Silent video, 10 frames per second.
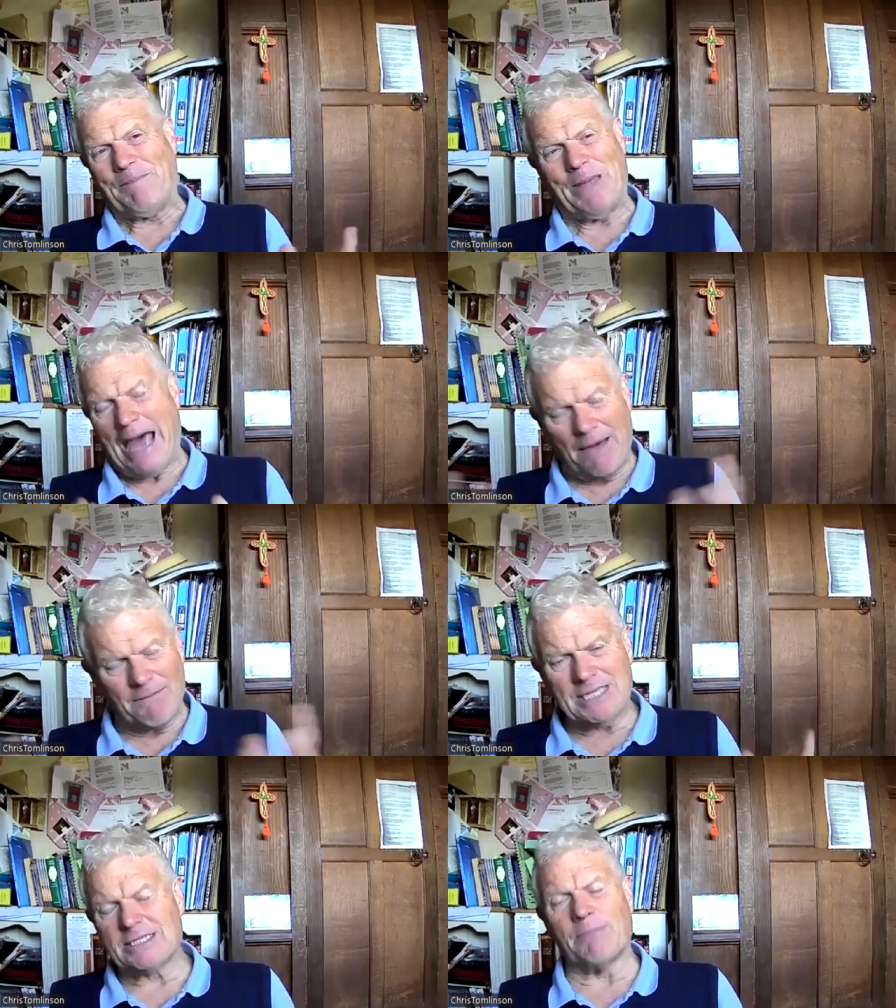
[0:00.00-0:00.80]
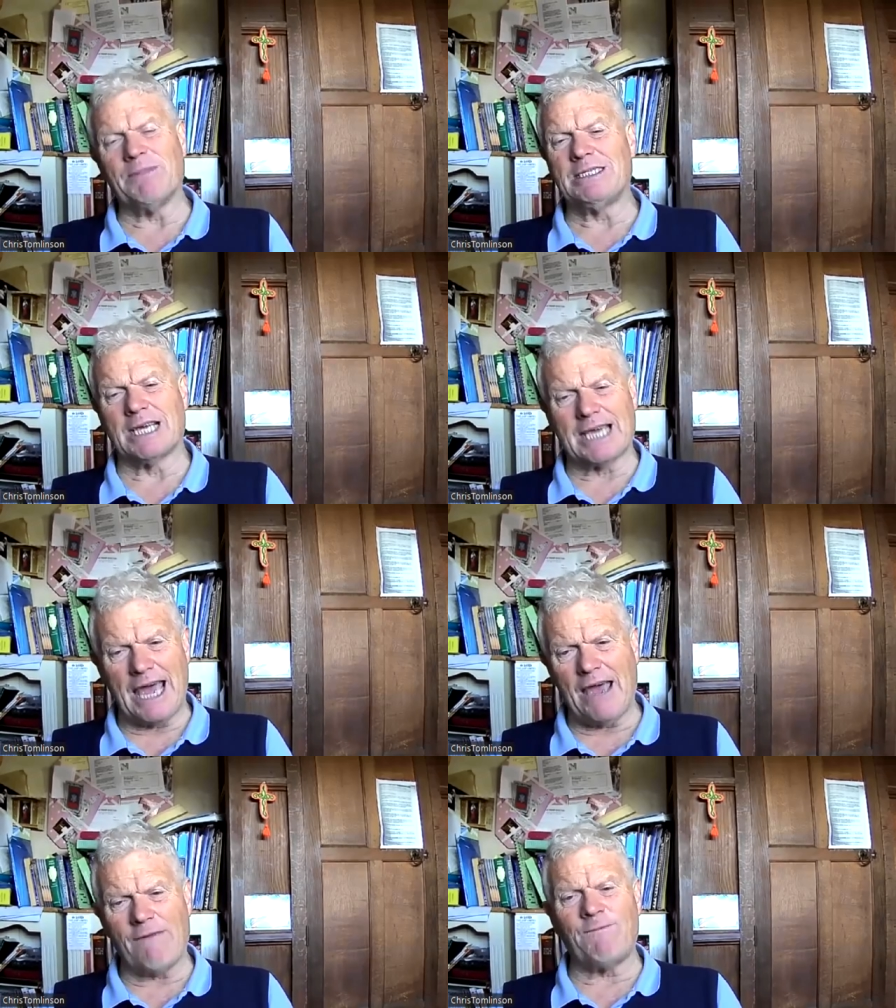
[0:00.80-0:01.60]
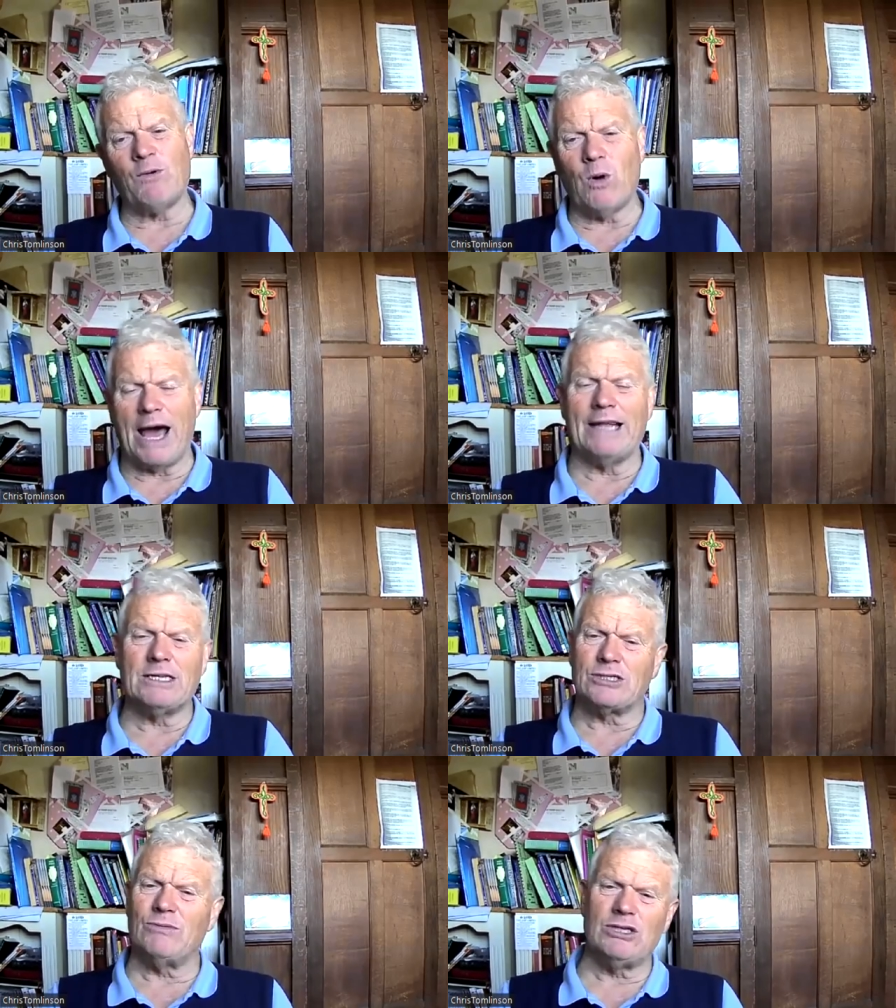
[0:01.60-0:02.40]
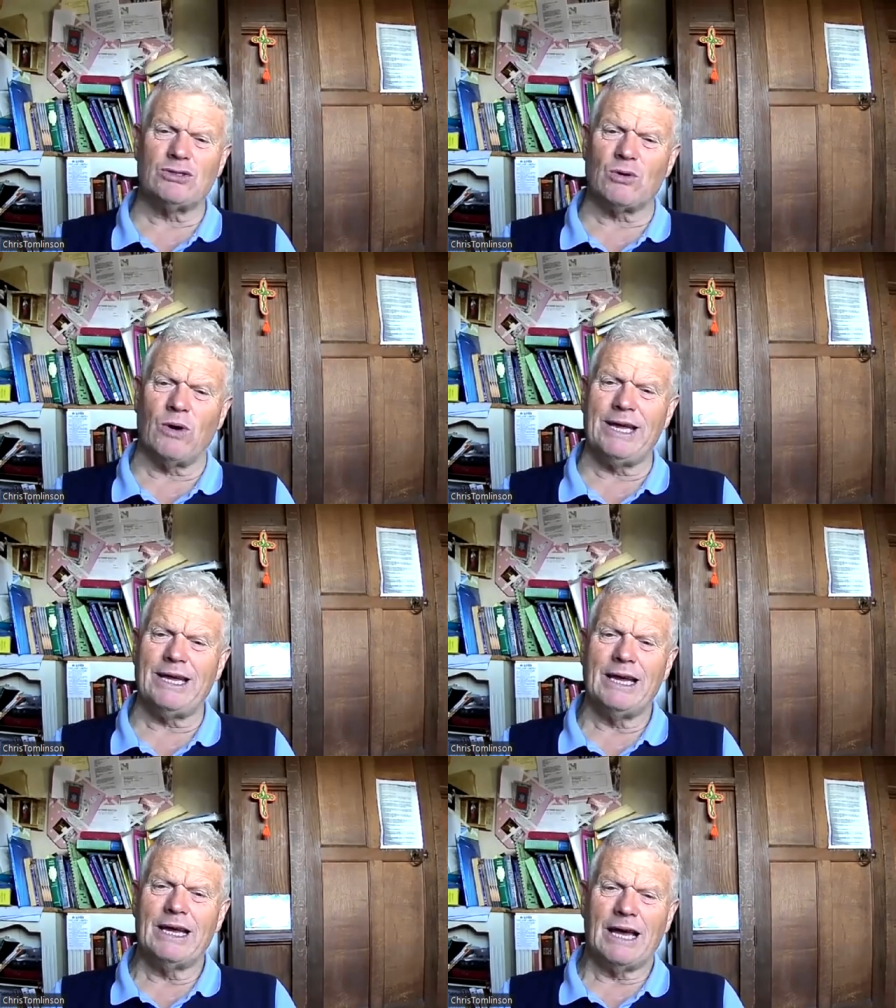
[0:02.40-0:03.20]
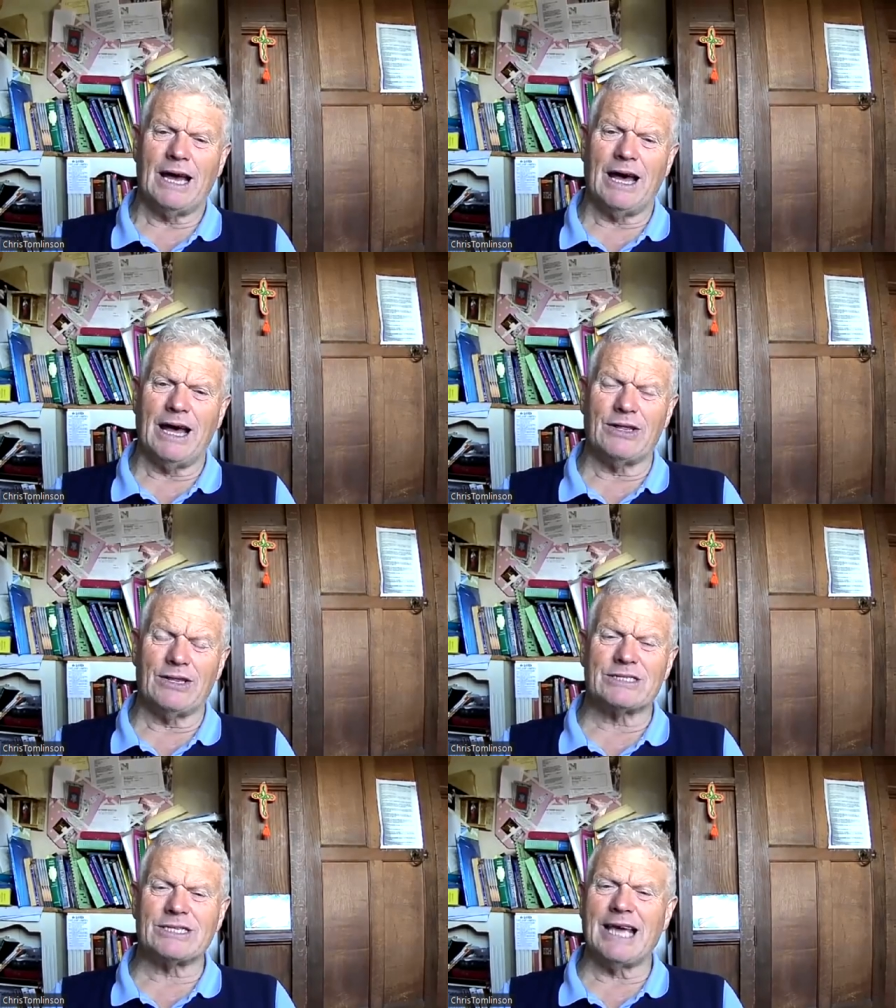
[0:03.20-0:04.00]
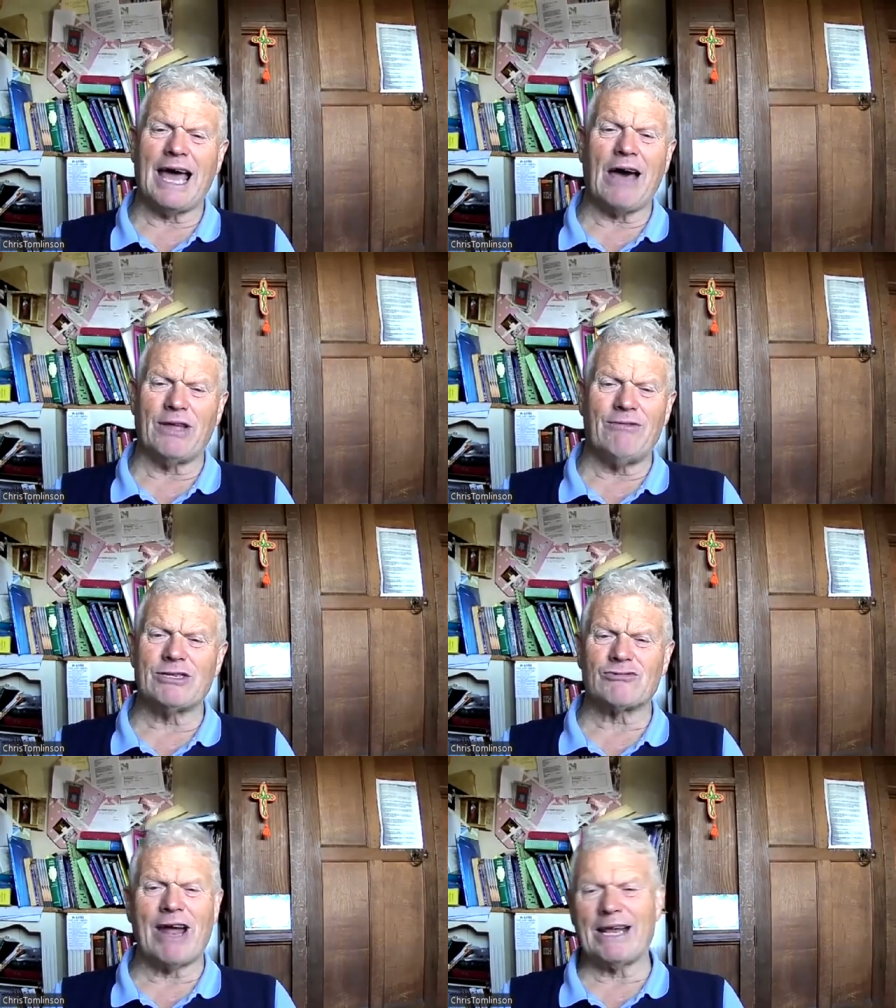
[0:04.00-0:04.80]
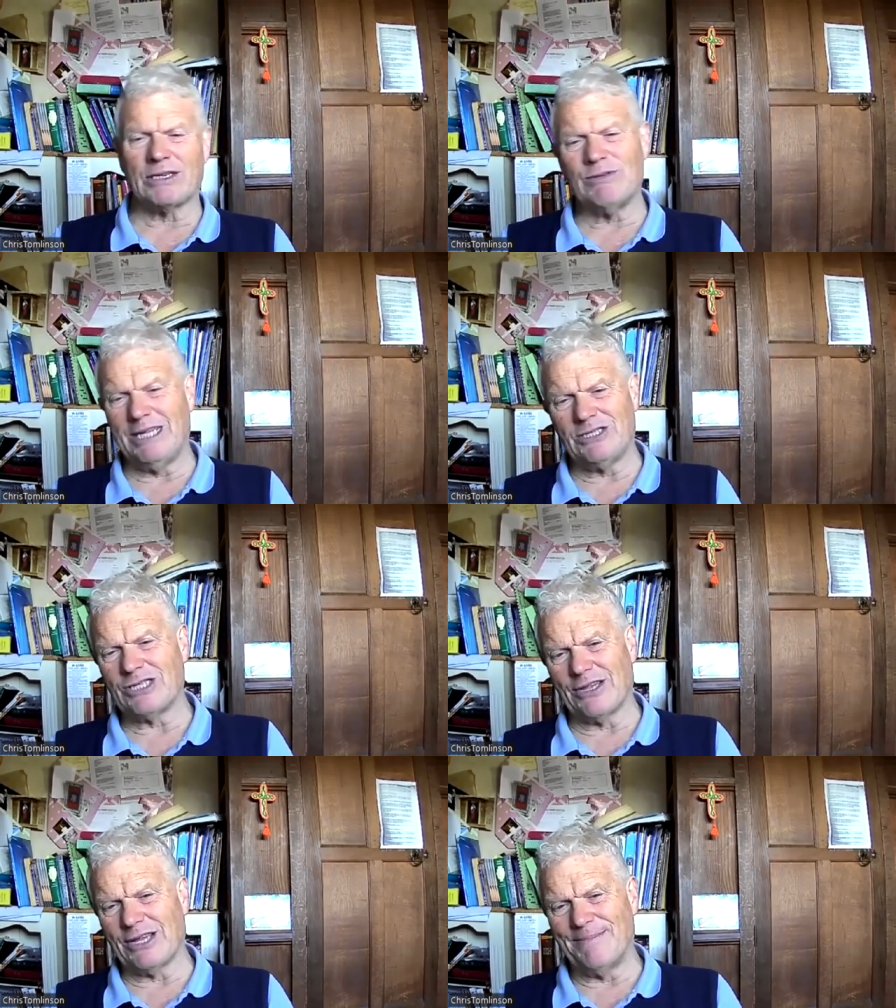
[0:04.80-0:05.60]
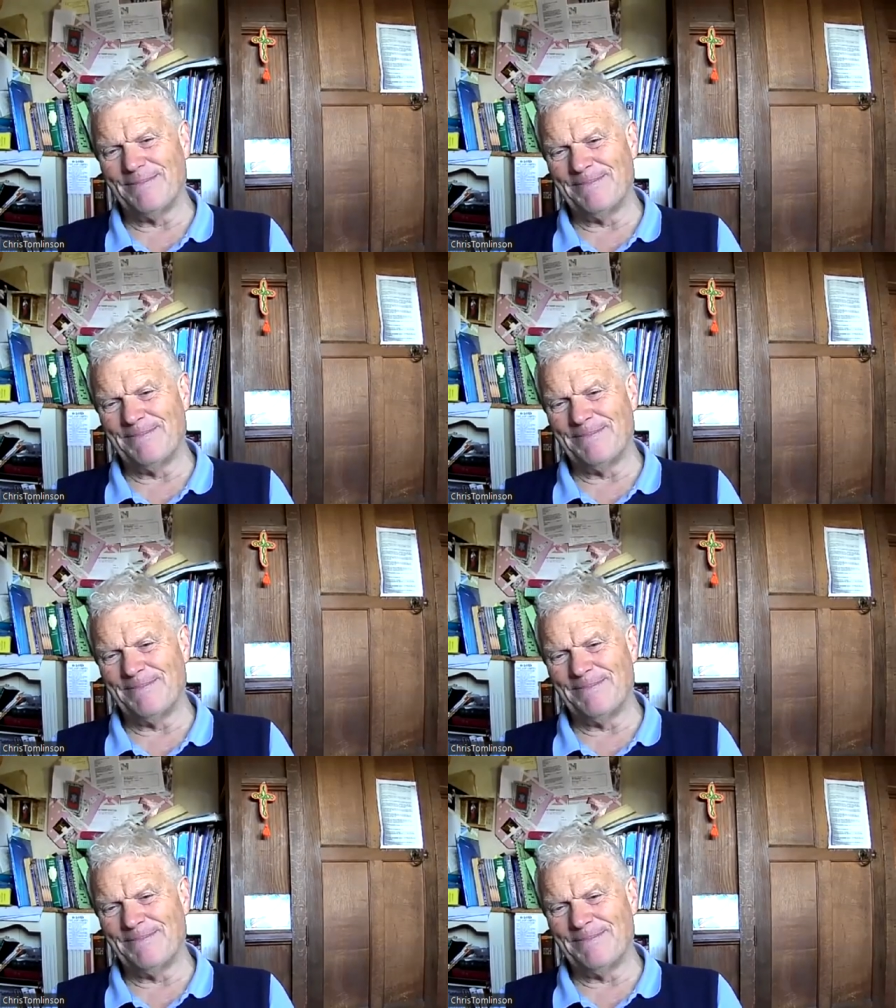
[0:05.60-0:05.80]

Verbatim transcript: having something to care for and to enjoy uh, seeing how they interact with each other.